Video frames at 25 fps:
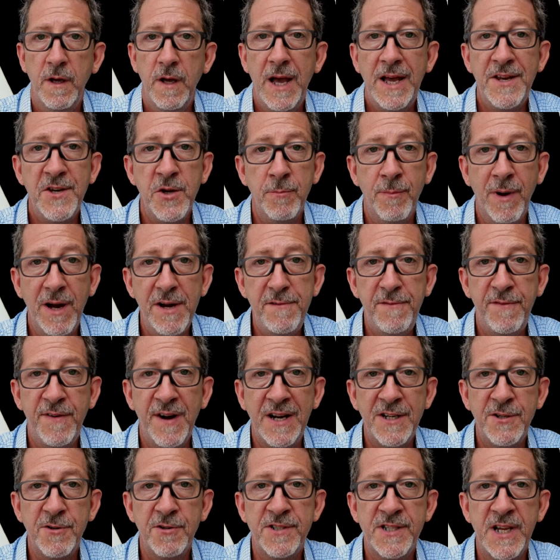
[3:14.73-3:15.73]
And you might
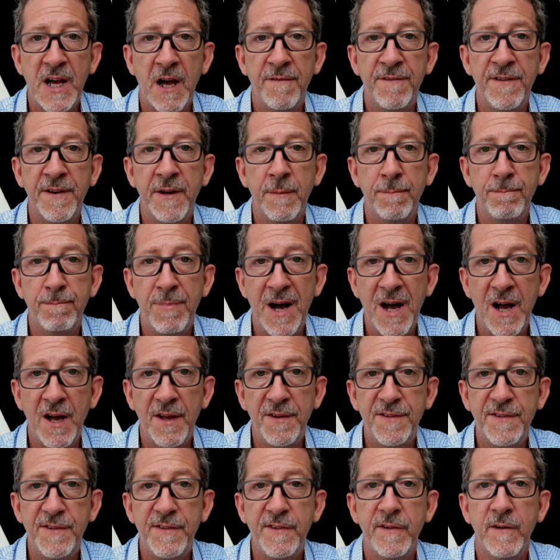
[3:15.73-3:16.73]
find yourself in a
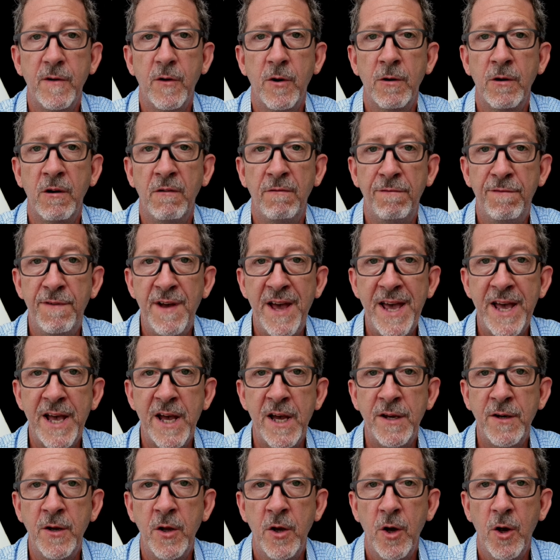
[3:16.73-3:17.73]
bus or a
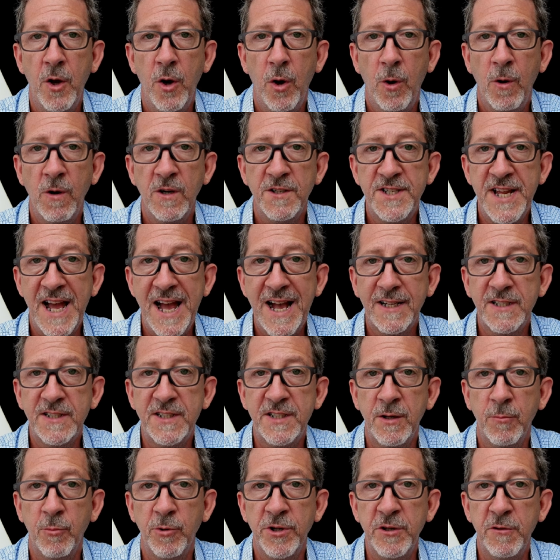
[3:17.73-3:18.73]
van or a
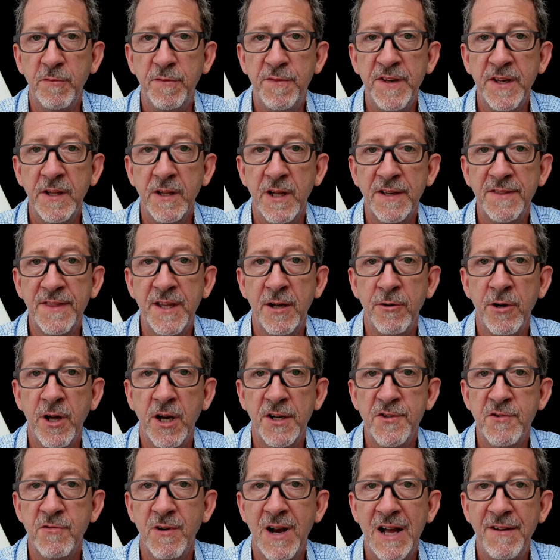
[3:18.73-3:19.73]
taxi where you feel like they're
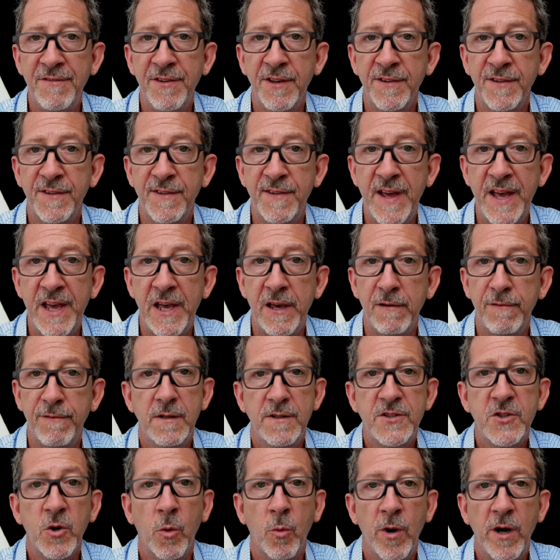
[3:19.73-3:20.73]
not driving safe.
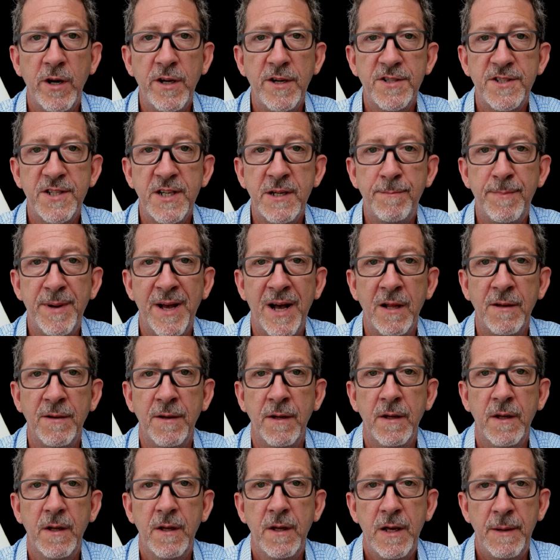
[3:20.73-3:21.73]
So wear your seatbelt
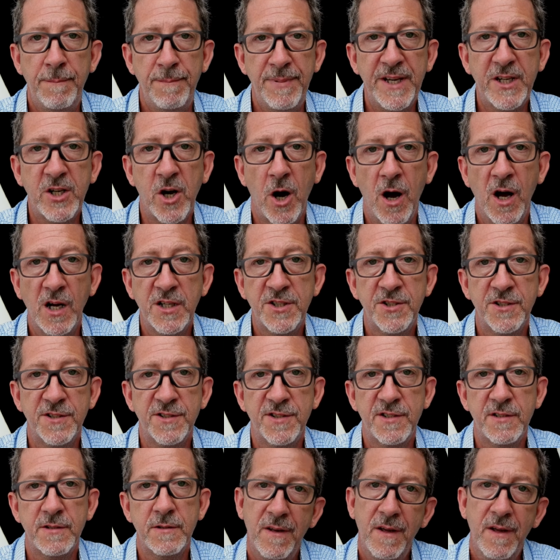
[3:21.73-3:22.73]
and be
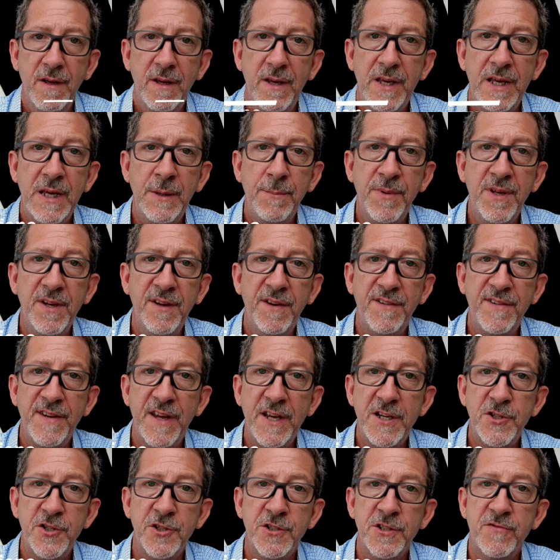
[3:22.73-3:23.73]
cautious.
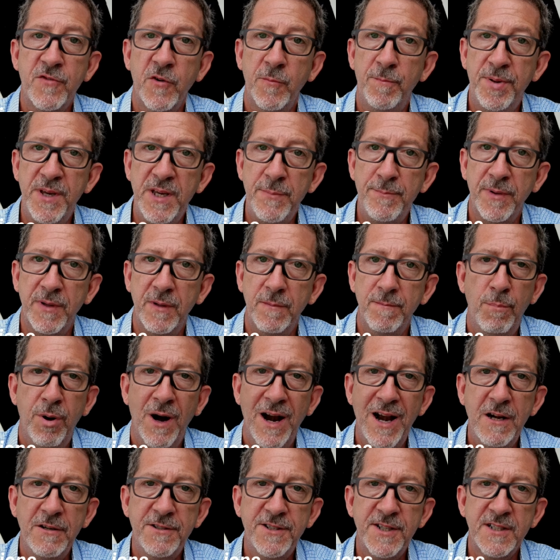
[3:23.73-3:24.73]
Immunizations for people.
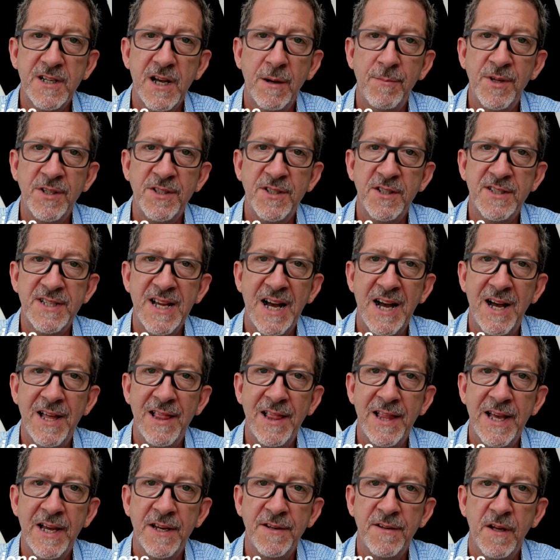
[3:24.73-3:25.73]
Prior to coming to
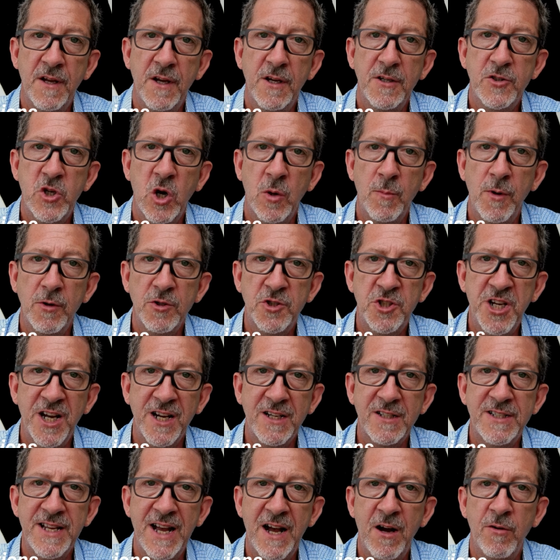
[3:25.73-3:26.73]
Thailand, Tomo
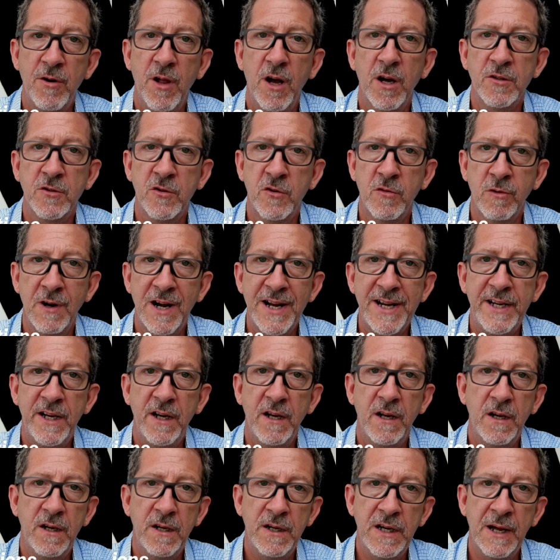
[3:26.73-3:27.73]
checked out a great
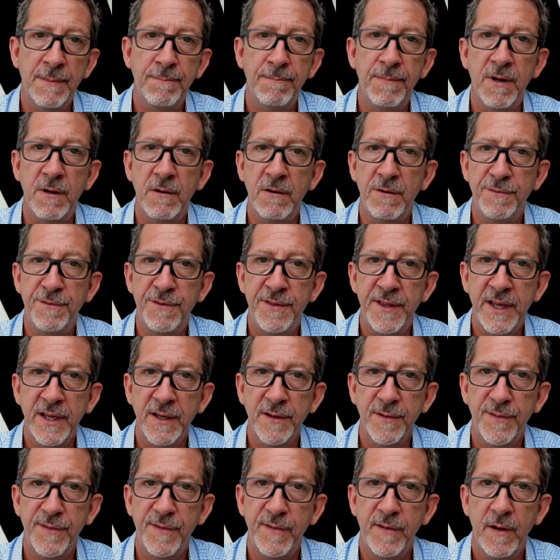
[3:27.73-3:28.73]
number of
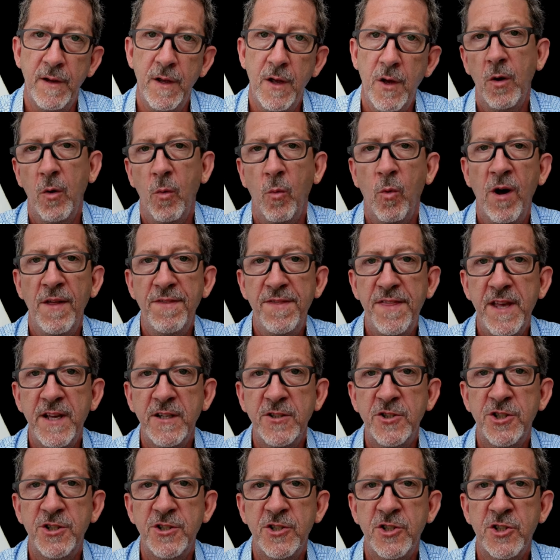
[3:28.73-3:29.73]
things. One thing
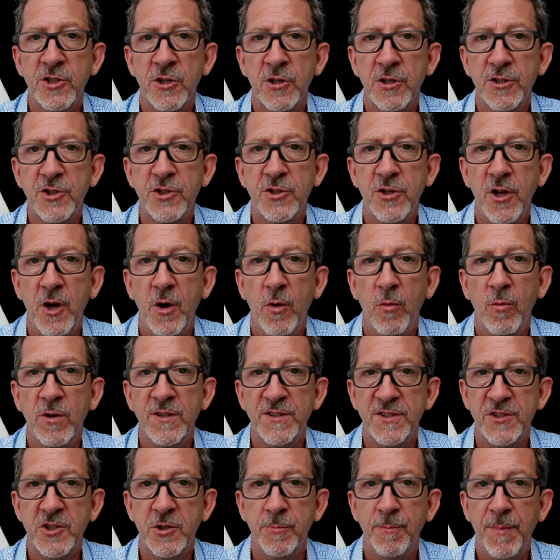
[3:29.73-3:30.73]
she searched
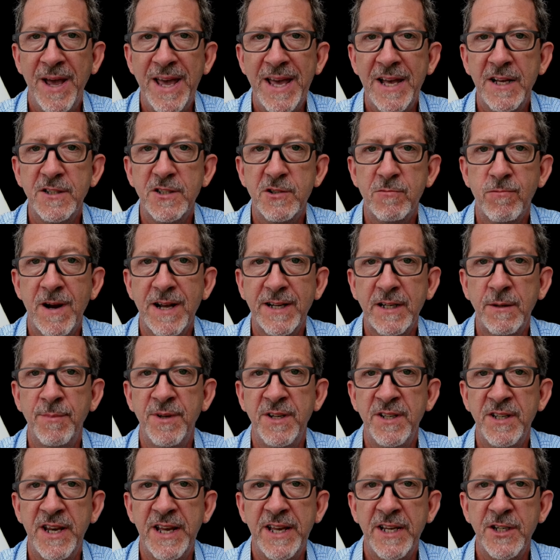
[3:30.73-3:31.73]
was Japan's
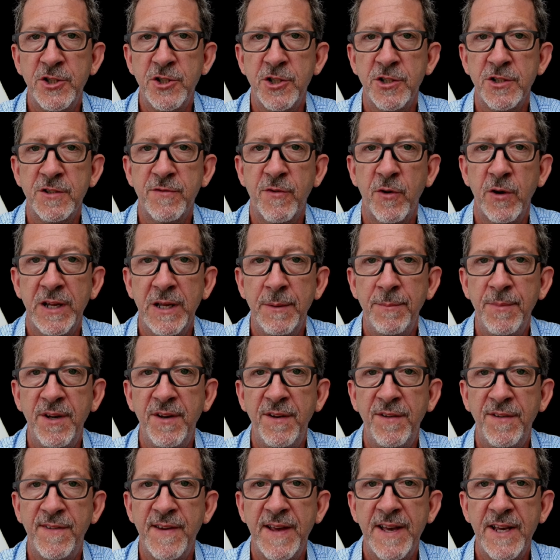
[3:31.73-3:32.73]
recommendations for
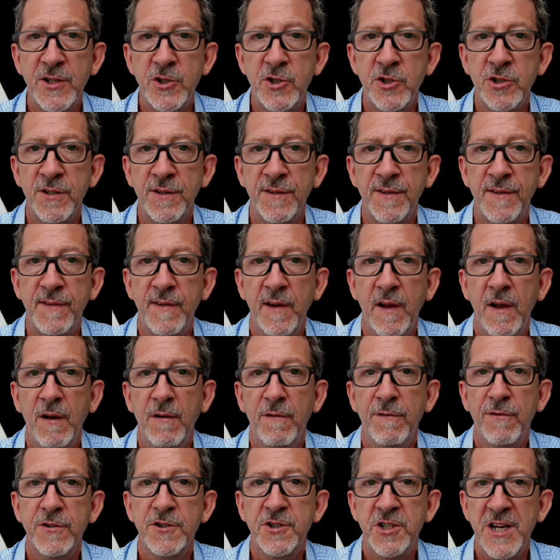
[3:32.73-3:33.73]
immunizations
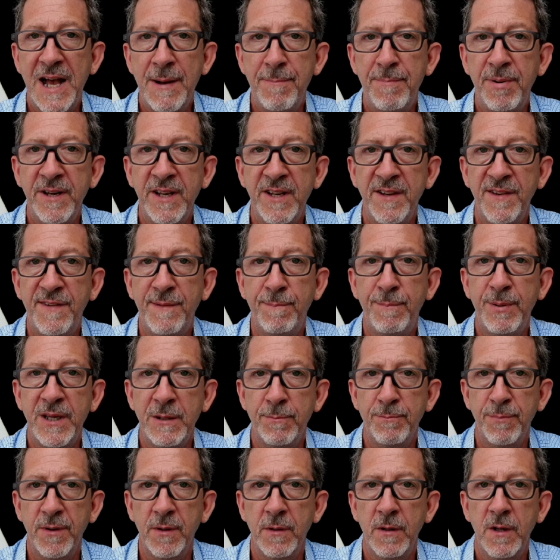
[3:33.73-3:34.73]
for Japanese
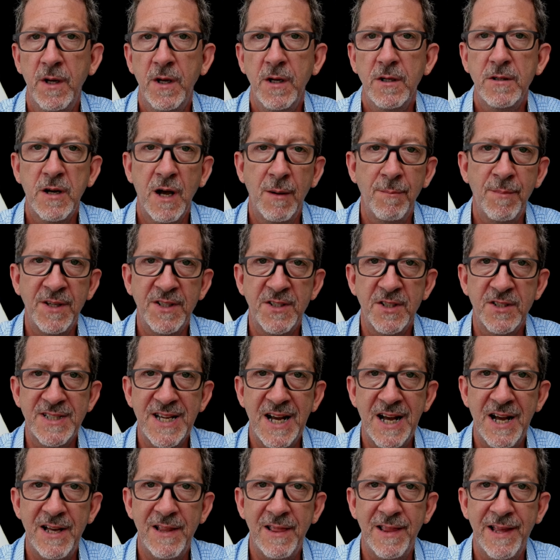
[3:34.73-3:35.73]
people coming to
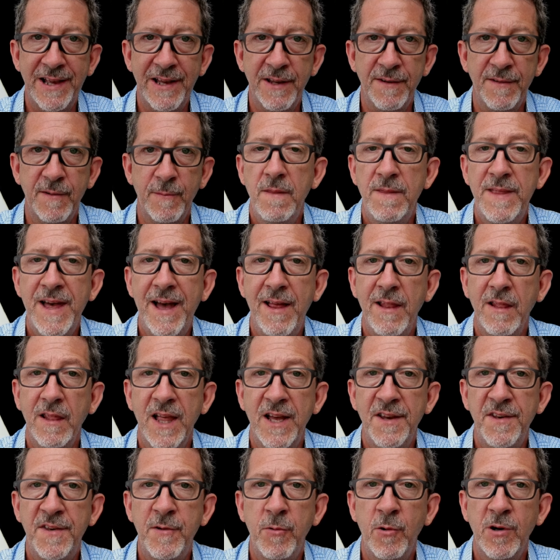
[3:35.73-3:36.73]
Thailand. That
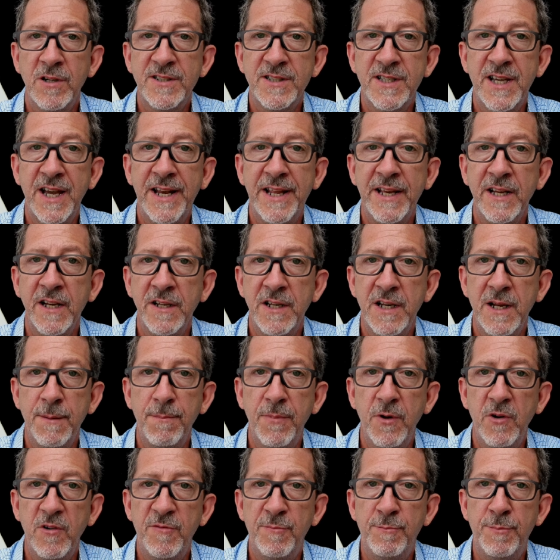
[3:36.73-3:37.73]
led to us getting a
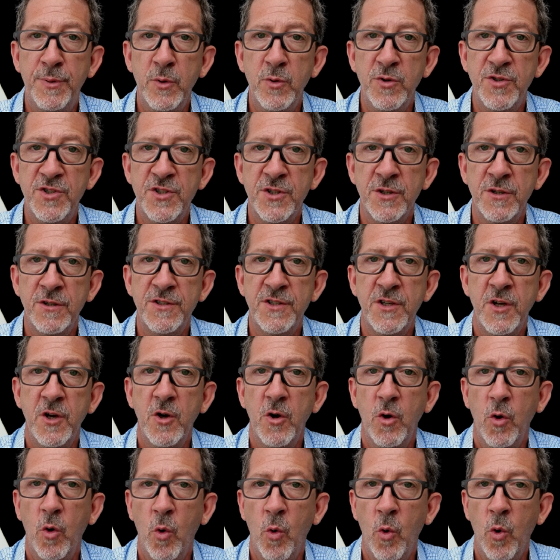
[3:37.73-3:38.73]
number of boosters
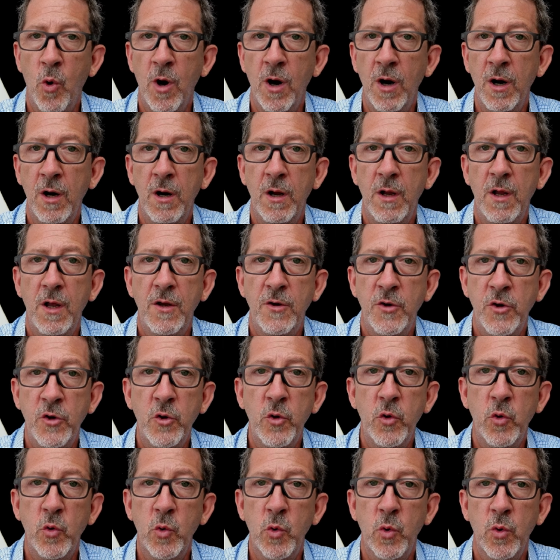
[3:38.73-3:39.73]
or
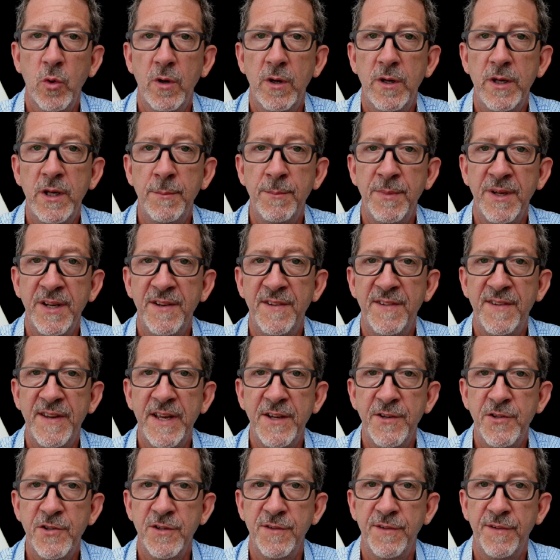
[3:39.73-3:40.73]
new
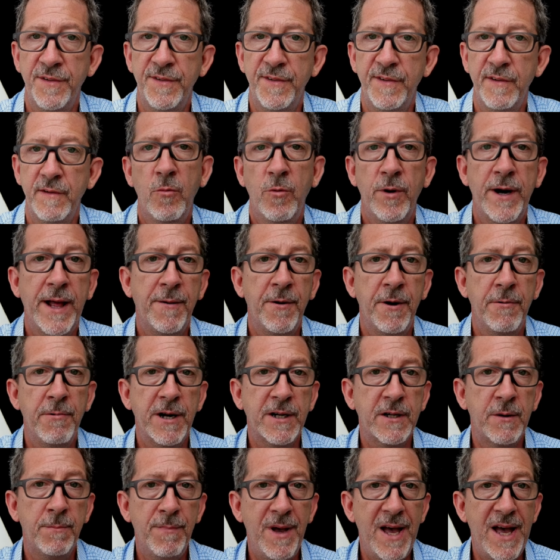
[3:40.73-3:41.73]
immunizations. What I would
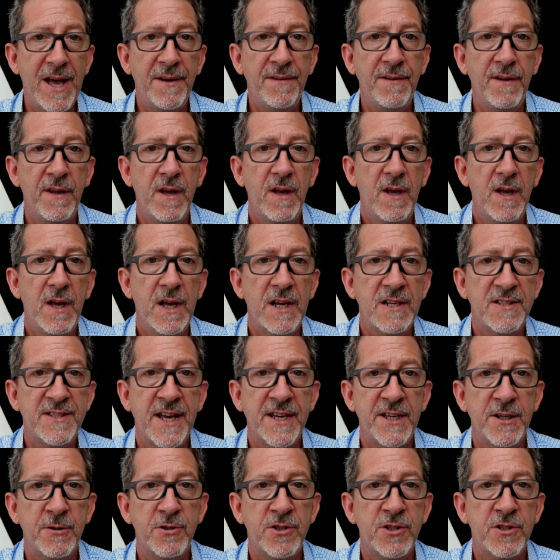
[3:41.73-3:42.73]
recommend is
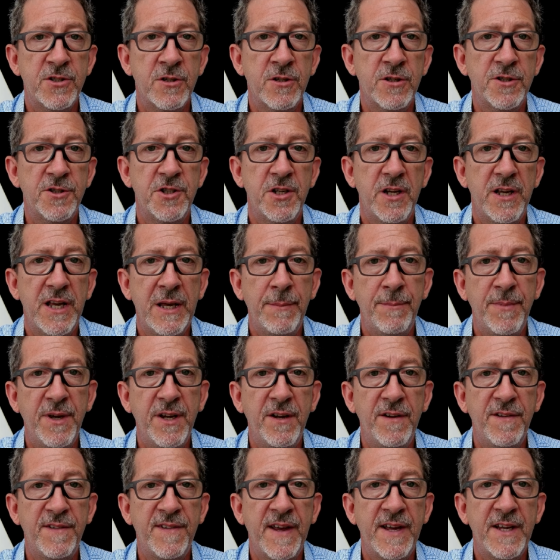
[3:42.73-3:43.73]
that you search
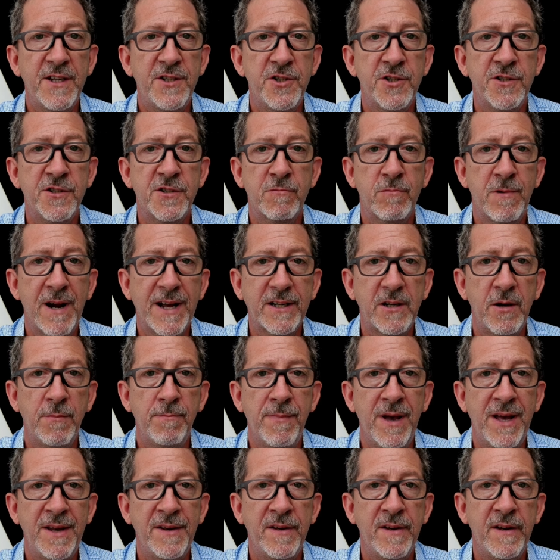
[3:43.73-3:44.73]
immunizations
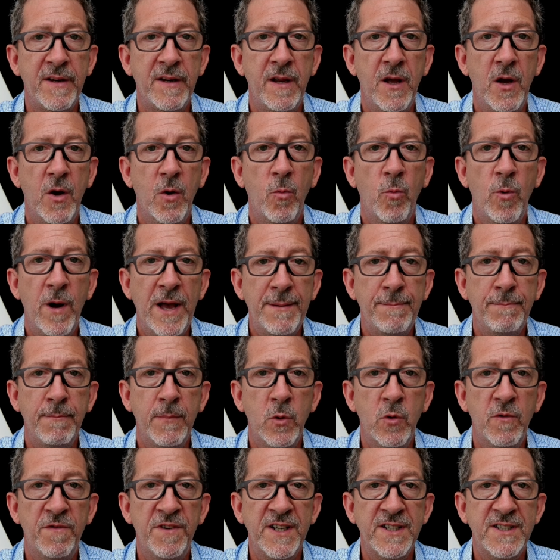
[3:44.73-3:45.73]
recommended when
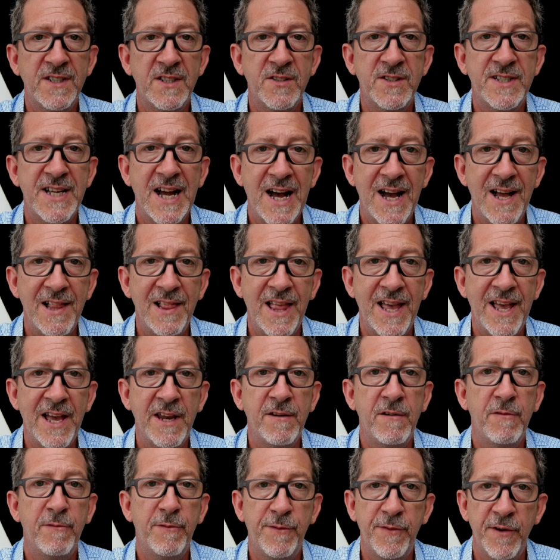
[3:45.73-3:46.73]
moving to
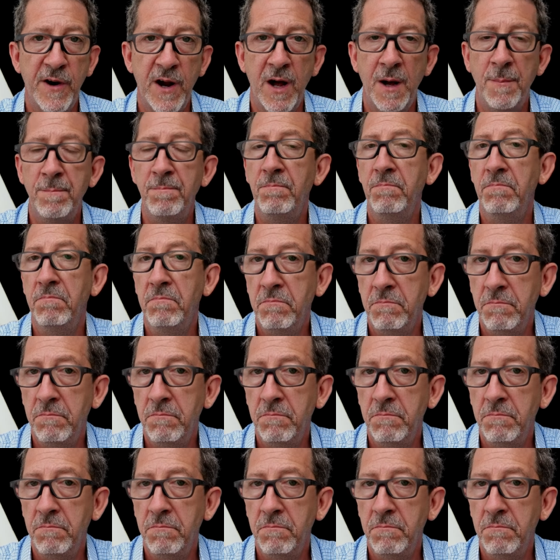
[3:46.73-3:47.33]
Thailand from